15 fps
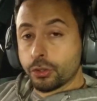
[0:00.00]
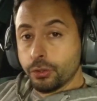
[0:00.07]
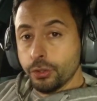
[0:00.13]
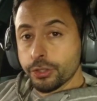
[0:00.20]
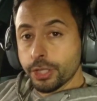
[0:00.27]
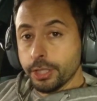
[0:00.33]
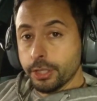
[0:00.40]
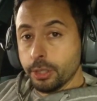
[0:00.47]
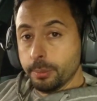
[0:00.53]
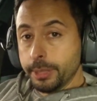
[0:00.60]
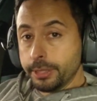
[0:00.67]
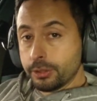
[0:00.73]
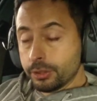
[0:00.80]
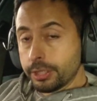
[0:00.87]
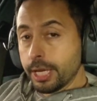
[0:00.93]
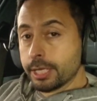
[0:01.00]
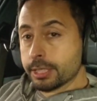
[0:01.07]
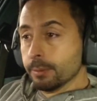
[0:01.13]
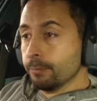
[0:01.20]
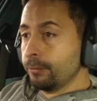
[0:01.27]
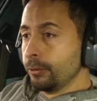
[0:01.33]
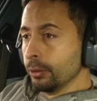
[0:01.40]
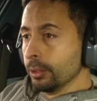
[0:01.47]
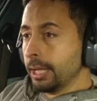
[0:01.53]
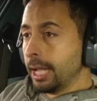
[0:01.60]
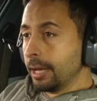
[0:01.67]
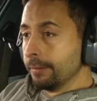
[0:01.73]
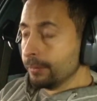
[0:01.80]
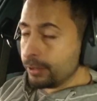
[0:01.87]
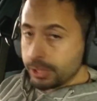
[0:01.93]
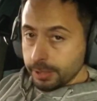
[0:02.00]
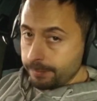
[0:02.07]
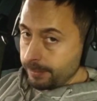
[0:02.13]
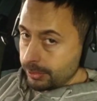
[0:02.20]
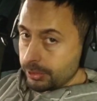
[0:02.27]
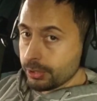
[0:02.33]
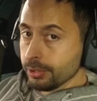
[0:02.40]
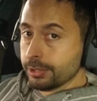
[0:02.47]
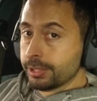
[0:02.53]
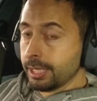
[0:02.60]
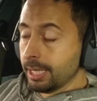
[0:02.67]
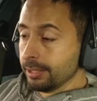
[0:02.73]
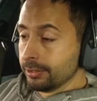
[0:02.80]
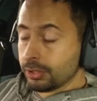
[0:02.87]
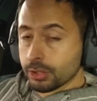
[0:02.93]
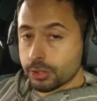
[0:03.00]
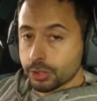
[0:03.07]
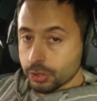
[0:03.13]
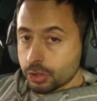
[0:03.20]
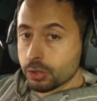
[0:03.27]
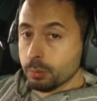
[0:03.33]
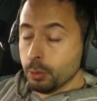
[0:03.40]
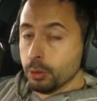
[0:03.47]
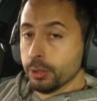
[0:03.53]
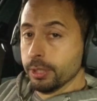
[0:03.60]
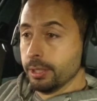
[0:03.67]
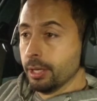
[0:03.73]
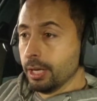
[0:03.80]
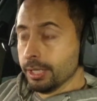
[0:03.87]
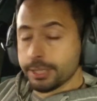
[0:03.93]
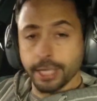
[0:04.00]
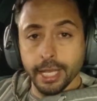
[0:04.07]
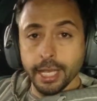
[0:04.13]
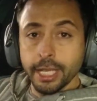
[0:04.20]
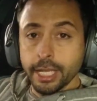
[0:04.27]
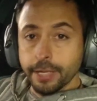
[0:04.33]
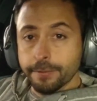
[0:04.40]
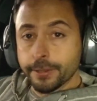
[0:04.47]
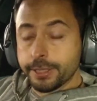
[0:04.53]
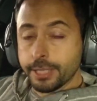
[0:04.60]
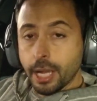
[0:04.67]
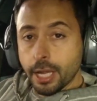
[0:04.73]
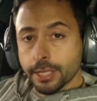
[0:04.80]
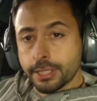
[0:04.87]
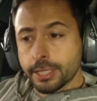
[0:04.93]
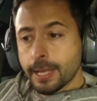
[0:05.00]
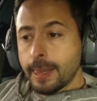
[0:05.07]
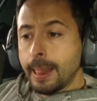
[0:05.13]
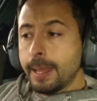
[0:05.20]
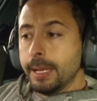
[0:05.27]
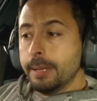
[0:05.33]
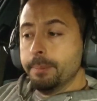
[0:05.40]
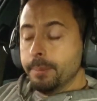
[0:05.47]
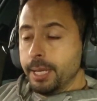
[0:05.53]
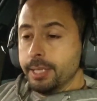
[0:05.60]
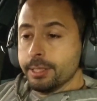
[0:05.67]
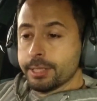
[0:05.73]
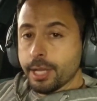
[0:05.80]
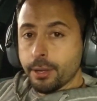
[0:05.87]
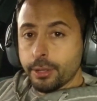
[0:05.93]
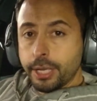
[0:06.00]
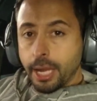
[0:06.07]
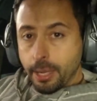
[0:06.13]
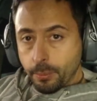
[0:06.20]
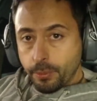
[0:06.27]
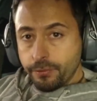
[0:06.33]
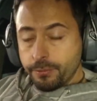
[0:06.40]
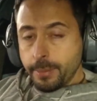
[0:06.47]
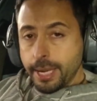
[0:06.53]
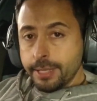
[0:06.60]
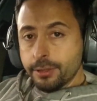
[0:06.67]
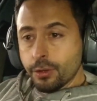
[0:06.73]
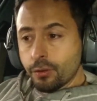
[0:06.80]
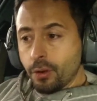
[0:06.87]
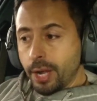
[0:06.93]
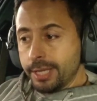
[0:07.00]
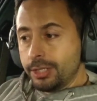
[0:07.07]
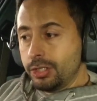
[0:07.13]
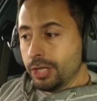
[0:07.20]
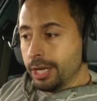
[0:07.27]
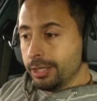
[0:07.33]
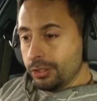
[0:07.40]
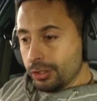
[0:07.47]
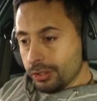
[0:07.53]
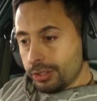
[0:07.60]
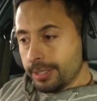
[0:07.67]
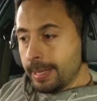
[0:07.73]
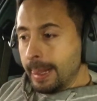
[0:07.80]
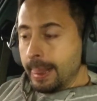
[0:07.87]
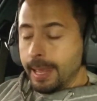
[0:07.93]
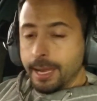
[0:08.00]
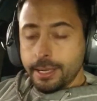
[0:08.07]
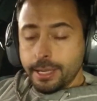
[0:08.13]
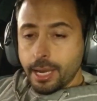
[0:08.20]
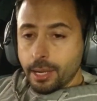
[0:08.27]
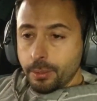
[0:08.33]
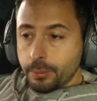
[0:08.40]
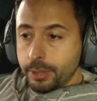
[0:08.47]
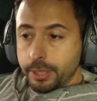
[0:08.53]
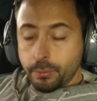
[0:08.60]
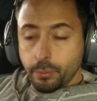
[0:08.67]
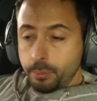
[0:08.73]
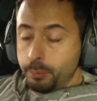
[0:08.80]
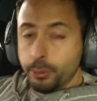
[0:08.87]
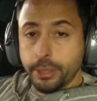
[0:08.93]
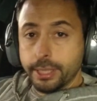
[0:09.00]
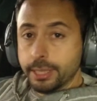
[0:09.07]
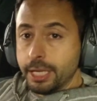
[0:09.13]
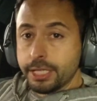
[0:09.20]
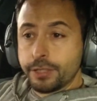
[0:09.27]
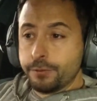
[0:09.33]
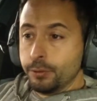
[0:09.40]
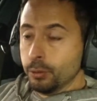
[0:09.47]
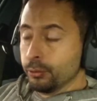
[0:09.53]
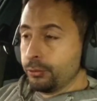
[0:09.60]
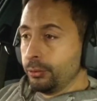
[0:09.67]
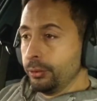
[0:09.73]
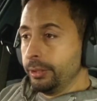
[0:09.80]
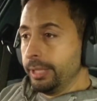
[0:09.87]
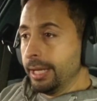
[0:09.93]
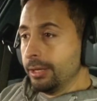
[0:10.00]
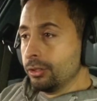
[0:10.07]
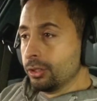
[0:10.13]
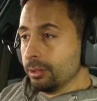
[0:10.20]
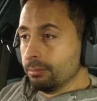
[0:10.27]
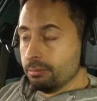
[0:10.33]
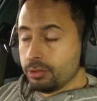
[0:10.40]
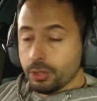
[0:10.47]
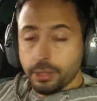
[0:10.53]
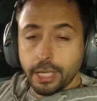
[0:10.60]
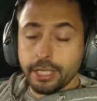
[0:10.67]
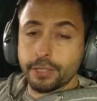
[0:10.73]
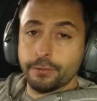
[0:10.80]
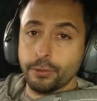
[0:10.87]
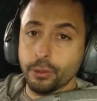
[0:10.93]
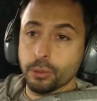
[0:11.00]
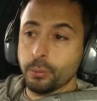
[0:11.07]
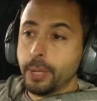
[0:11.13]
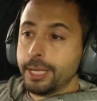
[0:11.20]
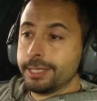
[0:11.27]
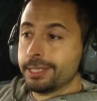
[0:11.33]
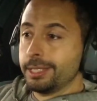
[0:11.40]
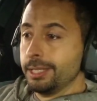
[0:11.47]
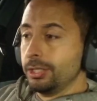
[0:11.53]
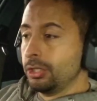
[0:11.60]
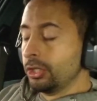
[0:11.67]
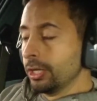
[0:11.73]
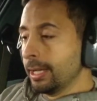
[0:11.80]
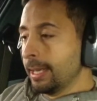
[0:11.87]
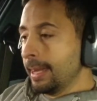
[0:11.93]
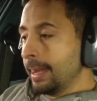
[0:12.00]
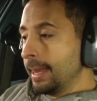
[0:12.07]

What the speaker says: screws a little bit to take some fuel out of it, see if it still sounds just as smooth and nice. If it does, it means that okay, we've made the right changes, and now we're putting less fuel through the engine, so less fuel wastage